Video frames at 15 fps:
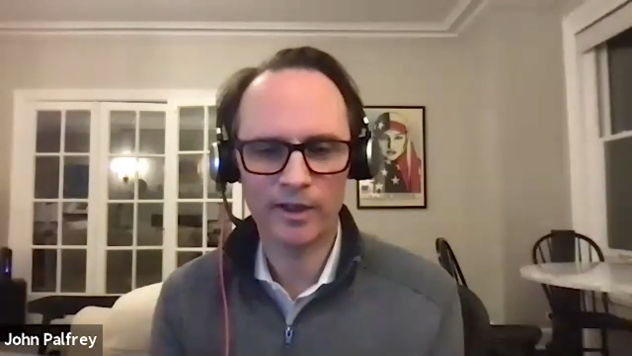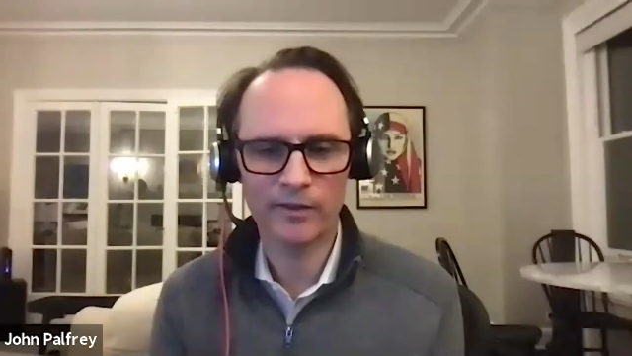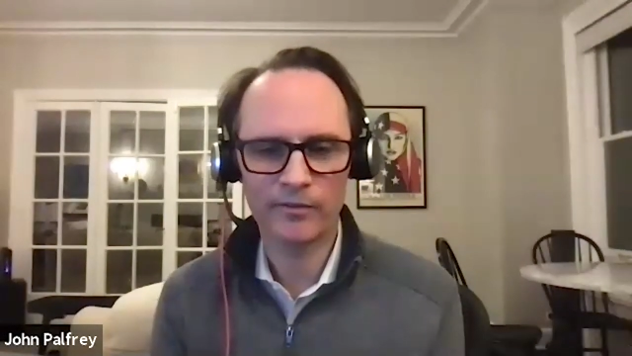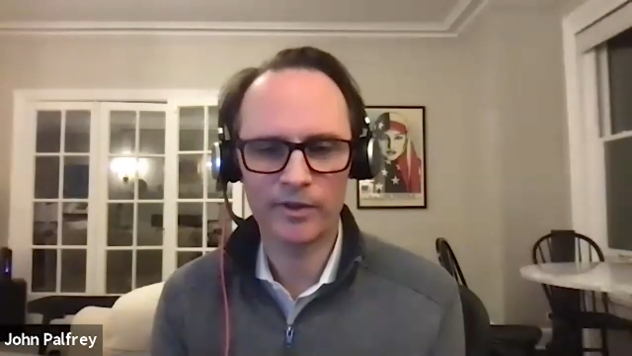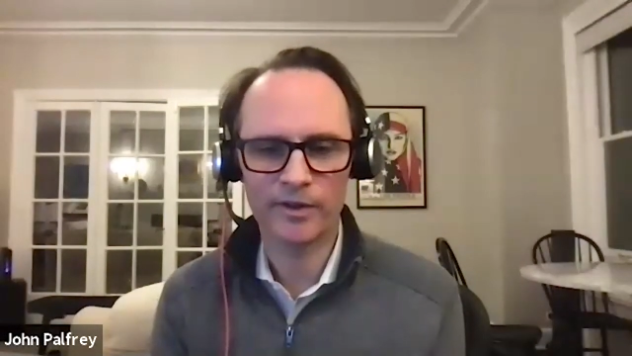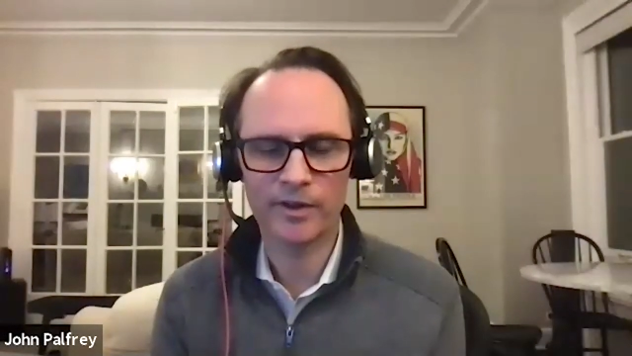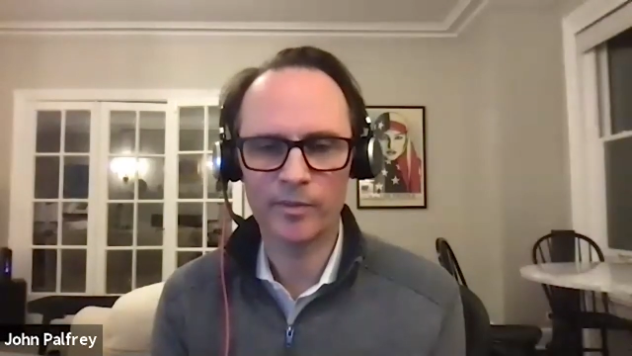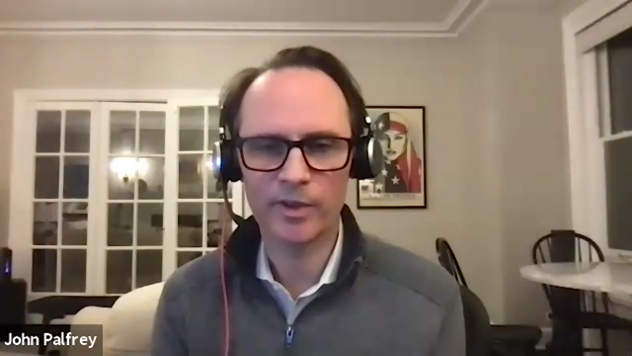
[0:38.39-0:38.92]

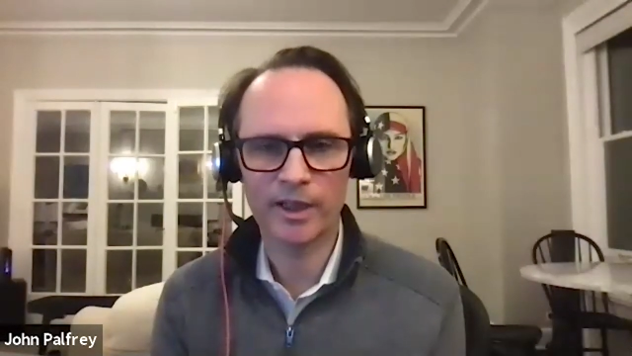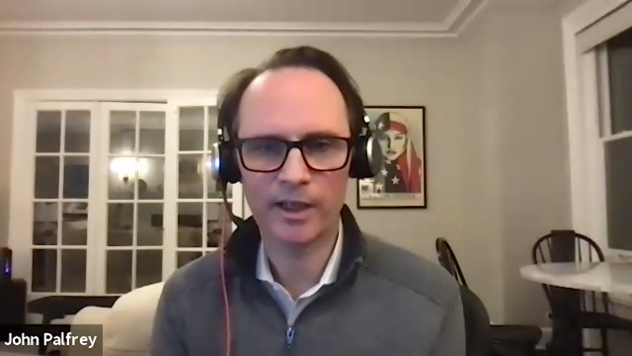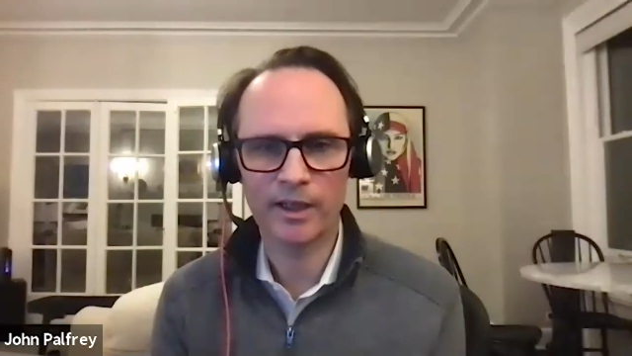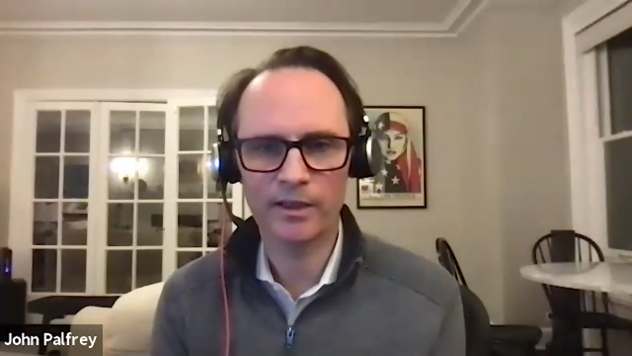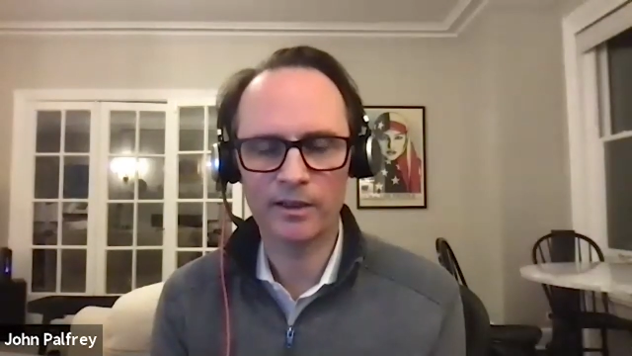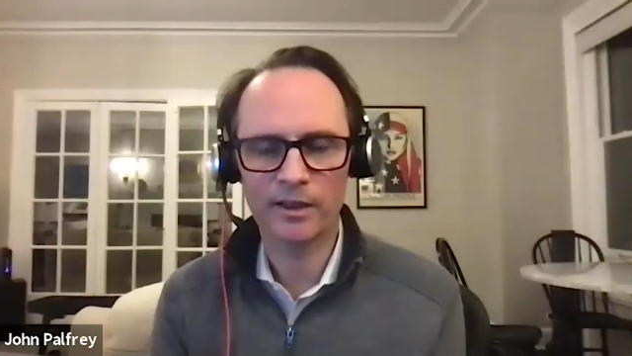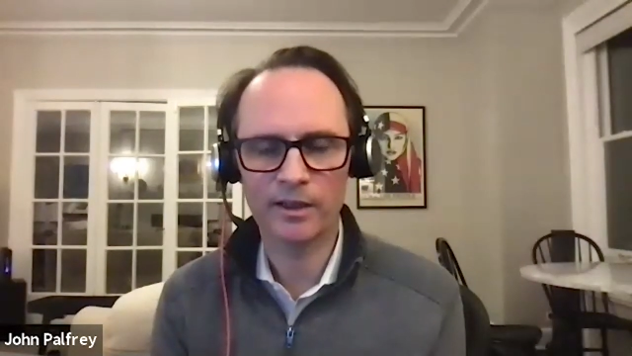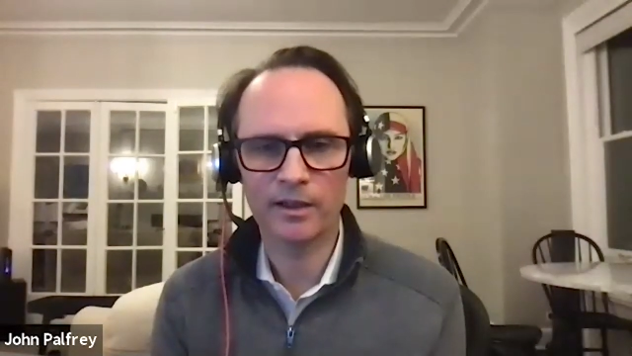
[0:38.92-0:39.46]
effort that
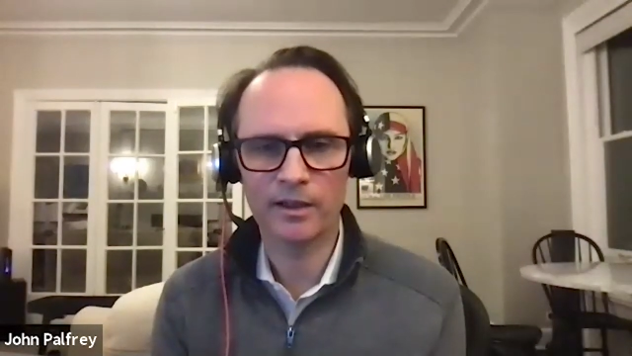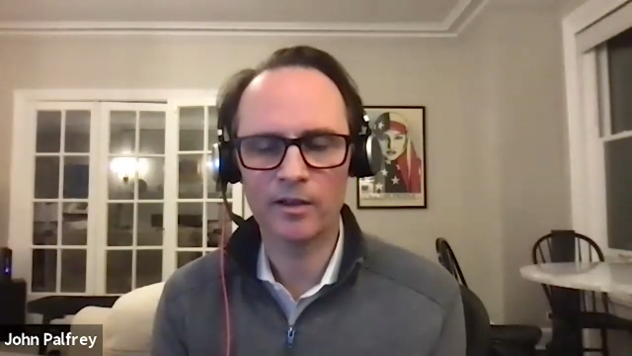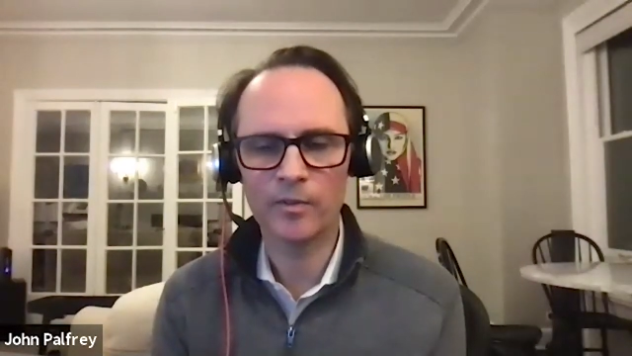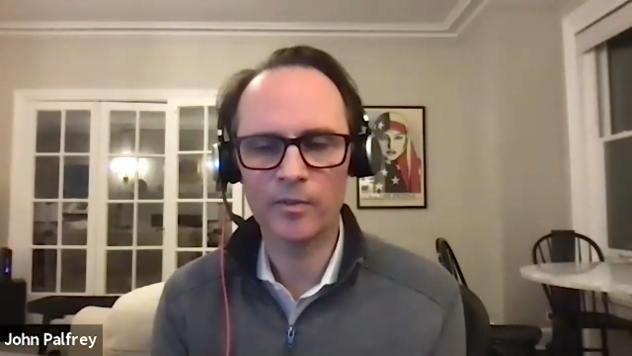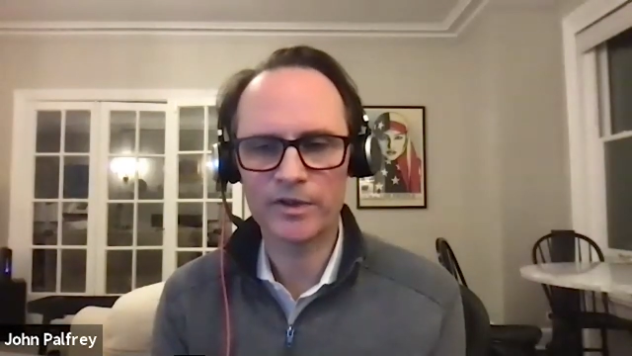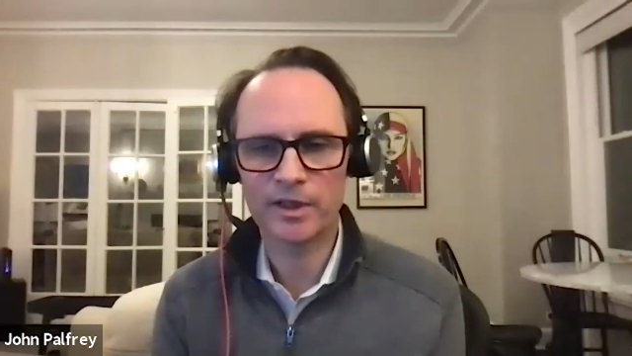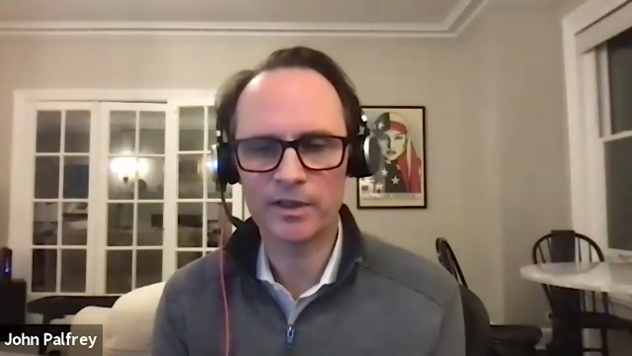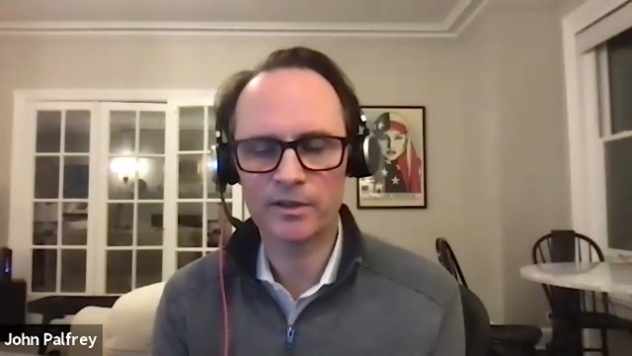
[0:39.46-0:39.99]
began uh,
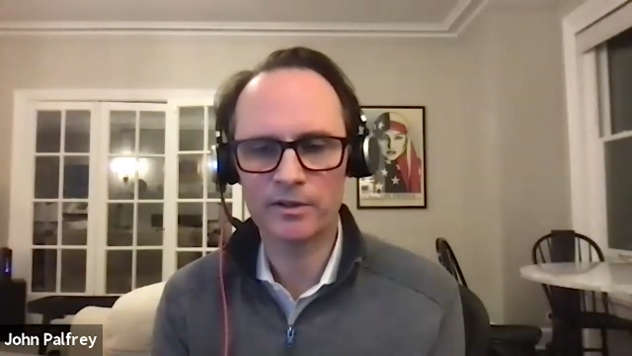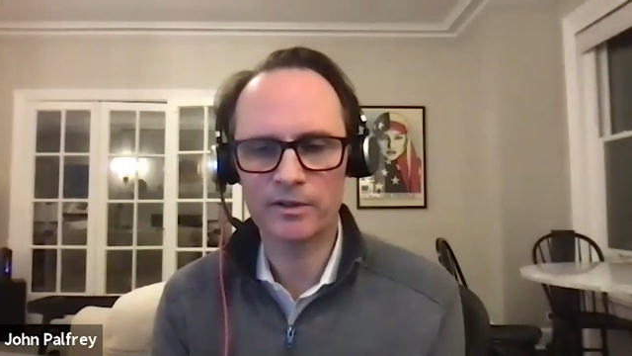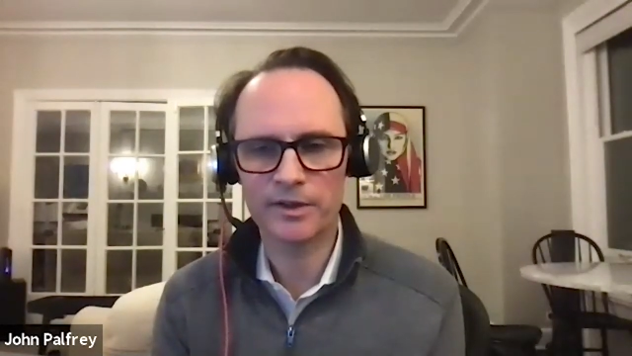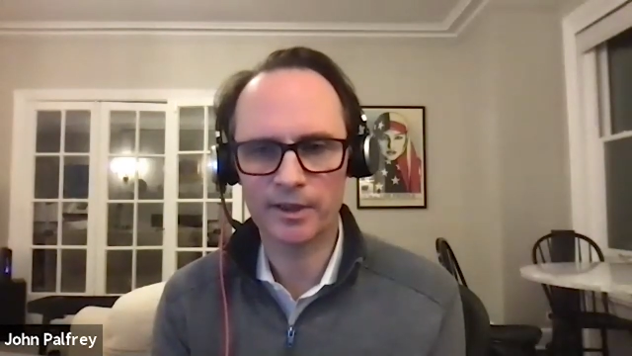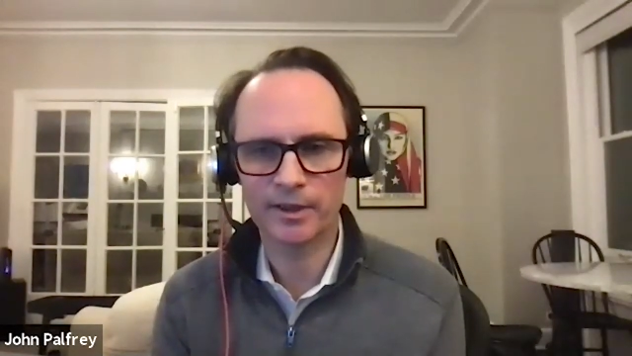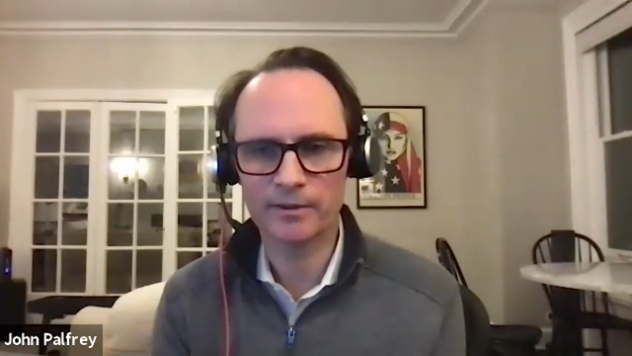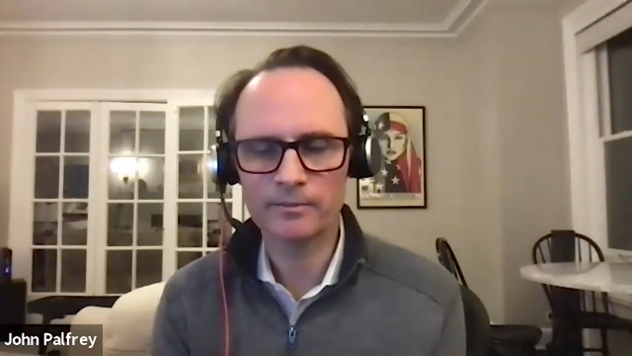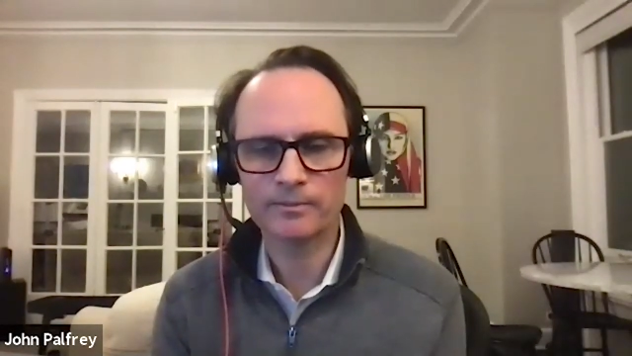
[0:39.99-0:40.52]
almost 10 years
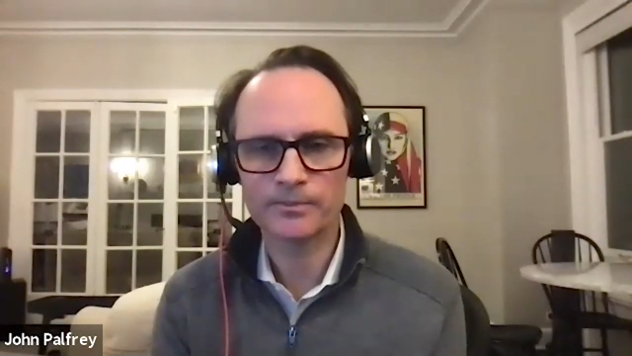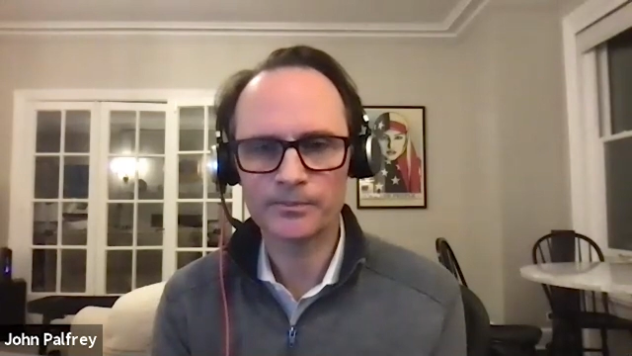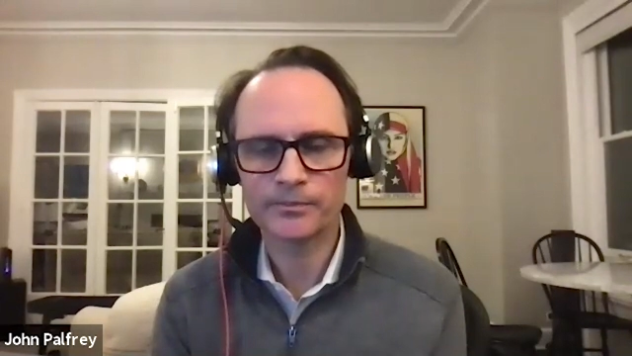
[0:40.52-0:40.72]
ago